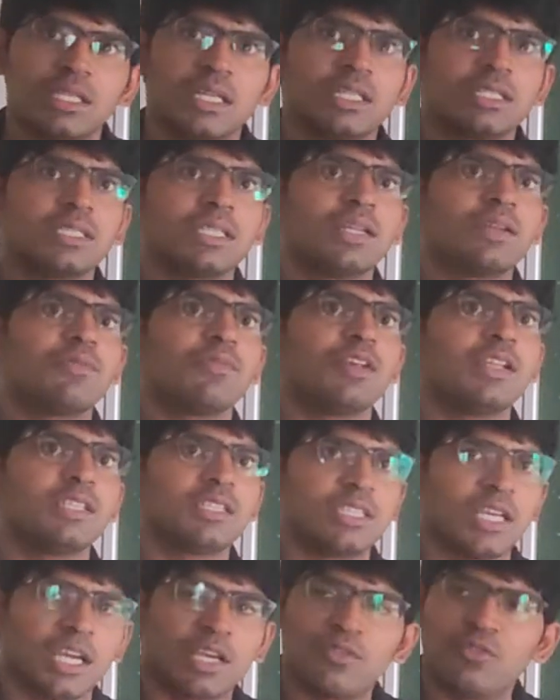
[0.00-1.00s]
station will
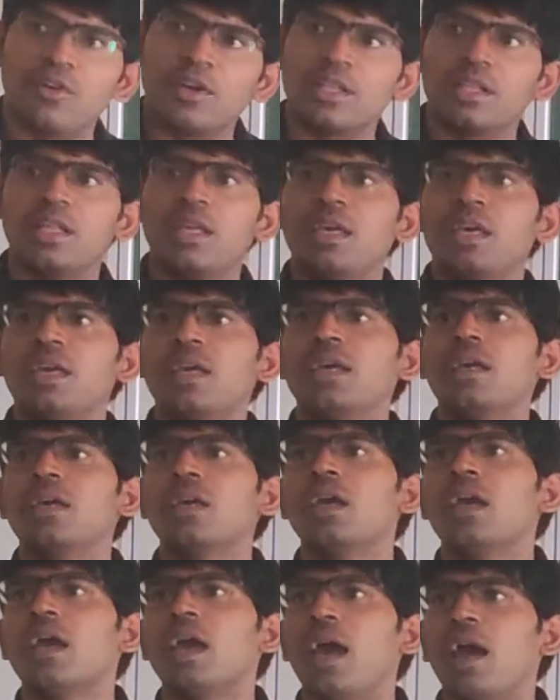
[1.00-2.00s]
check for the
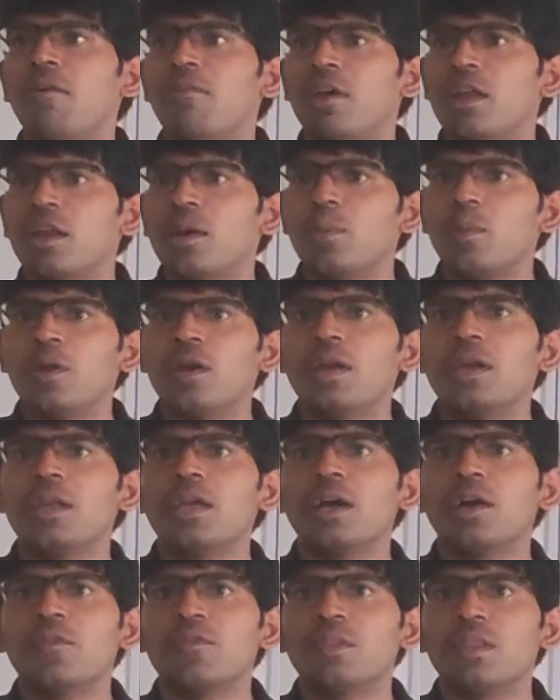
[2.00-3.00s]

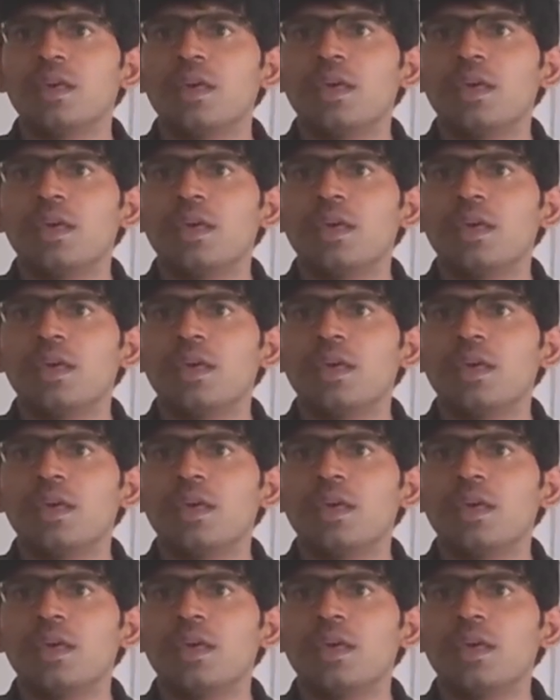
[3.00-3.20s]
availability of